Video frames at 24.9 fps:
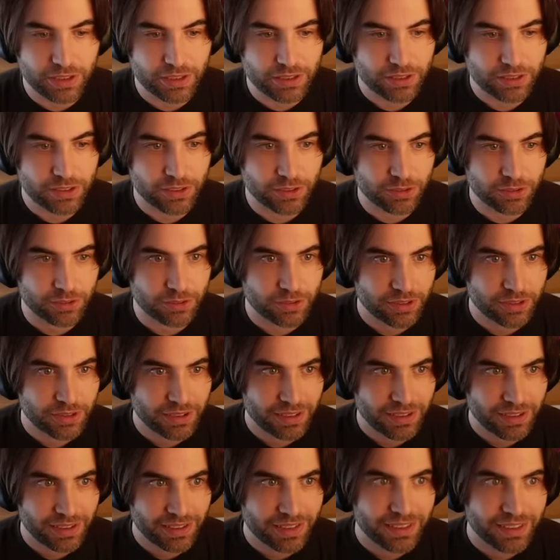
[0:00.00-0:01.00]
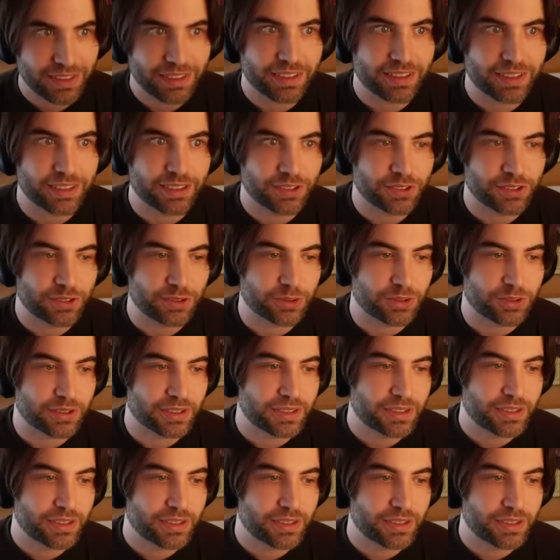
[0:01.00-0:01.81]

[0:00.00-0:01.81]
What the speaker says: so let's do it.